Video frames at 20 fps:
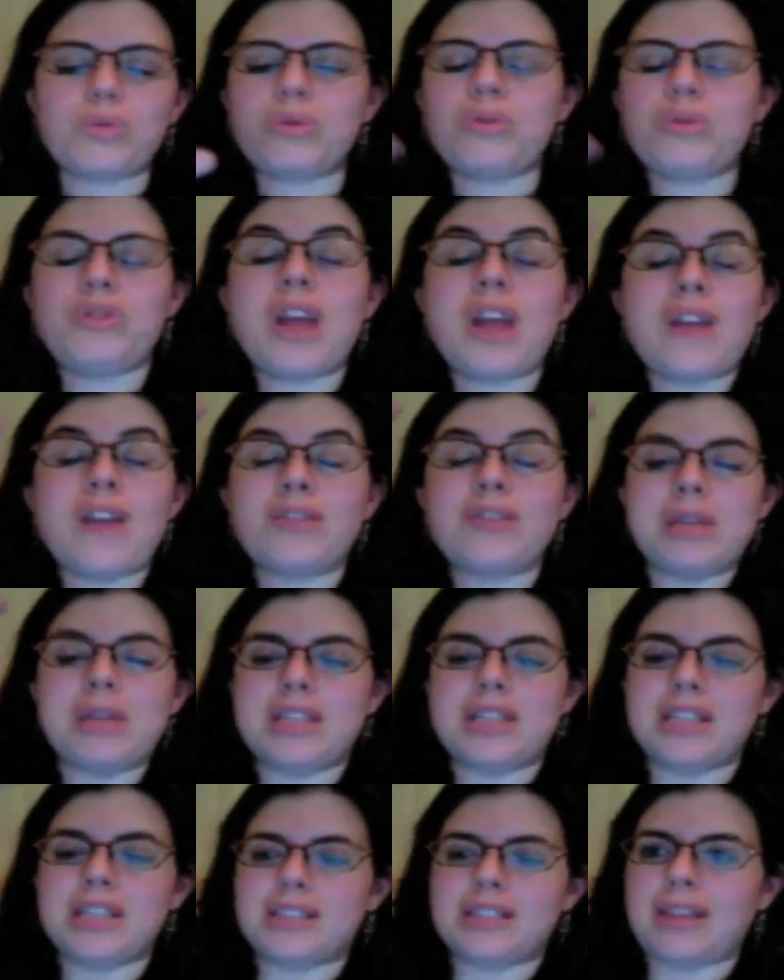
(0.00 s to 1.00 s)
gives me
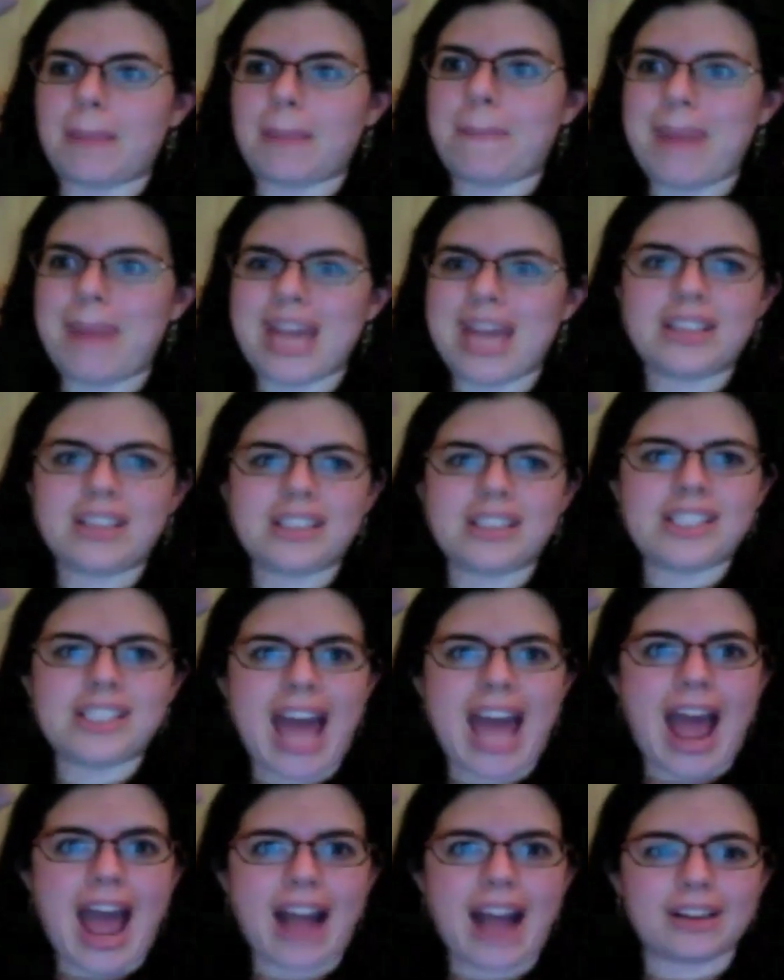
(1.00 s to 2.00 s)
this like big
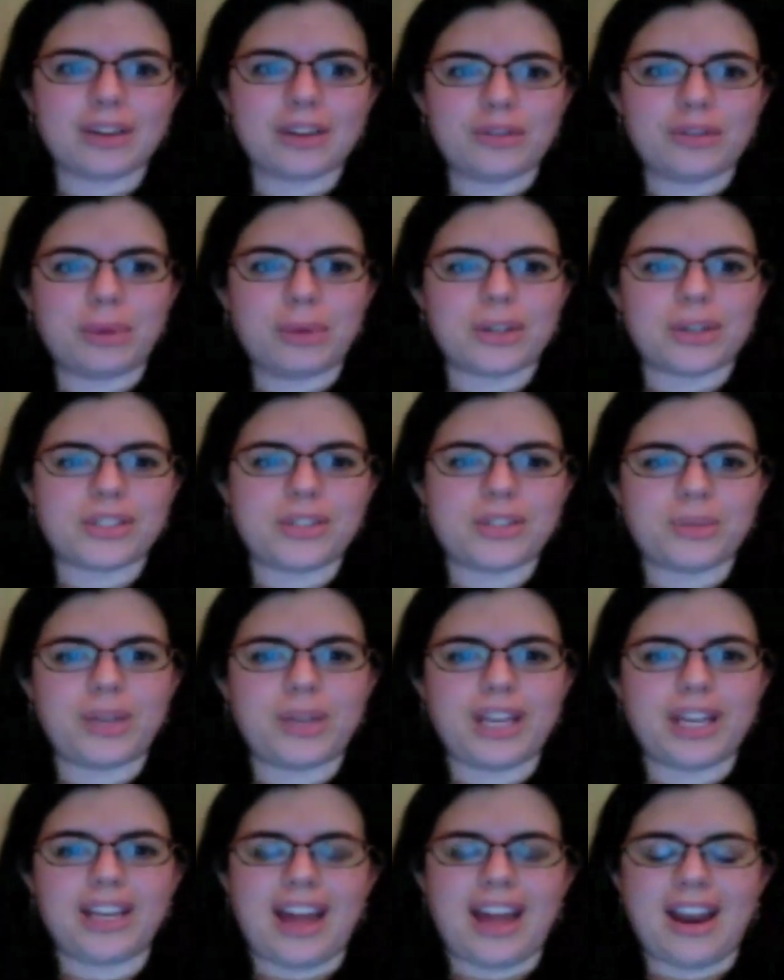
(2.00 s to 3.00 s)
stack of books to
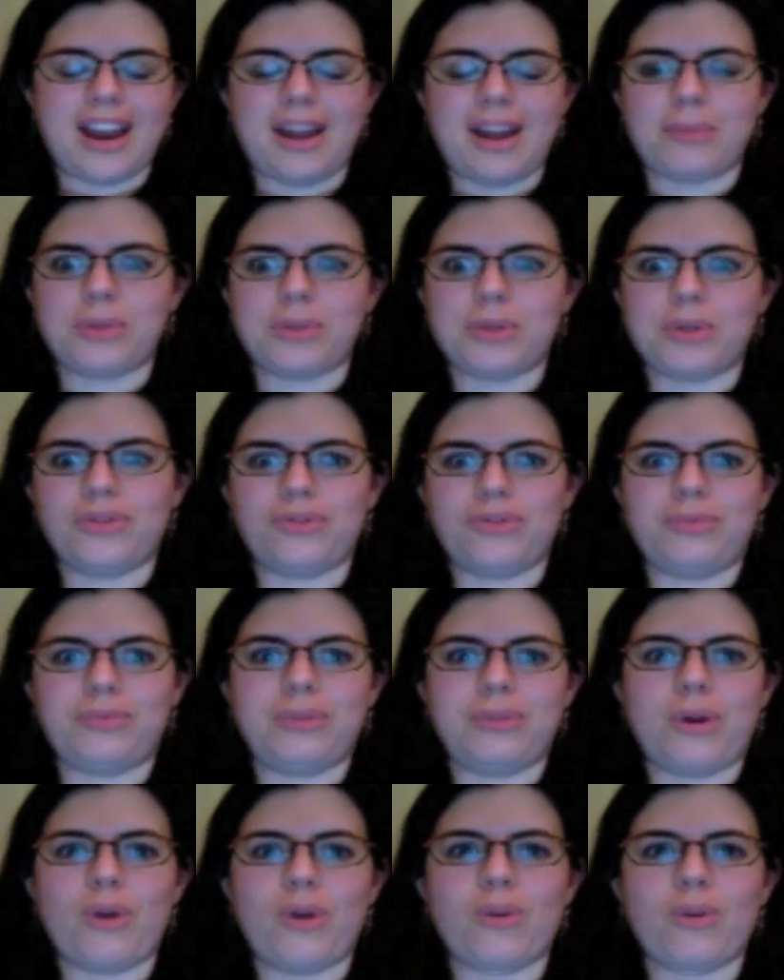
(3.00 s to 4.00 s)
read, and I'm sort of
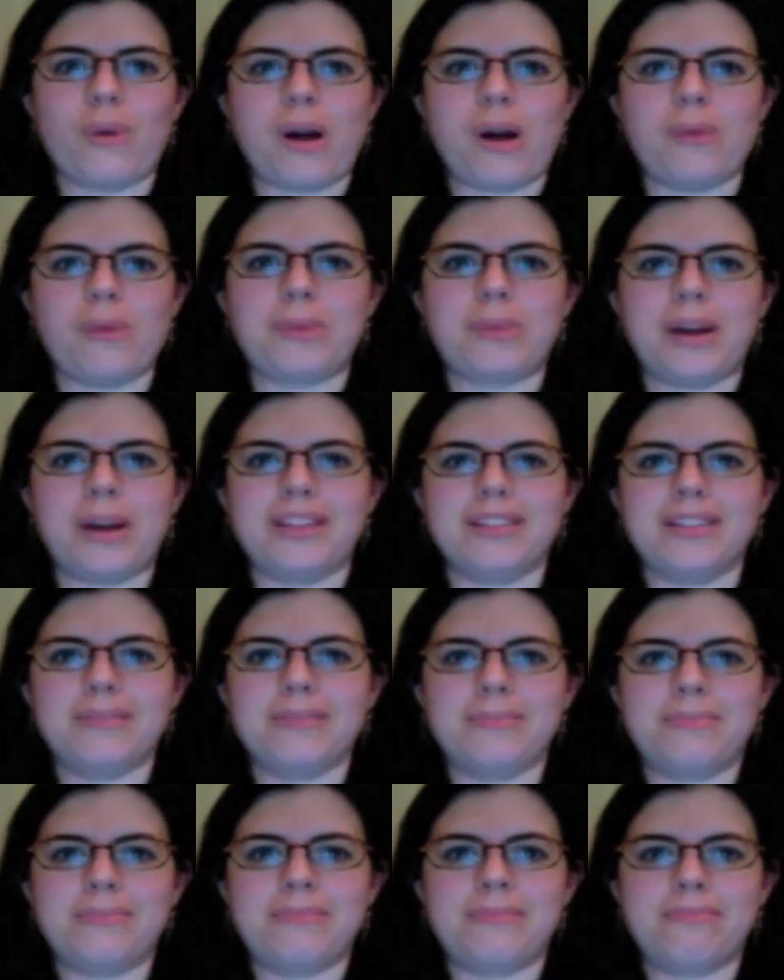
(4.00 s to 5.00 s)
overwhelmed by the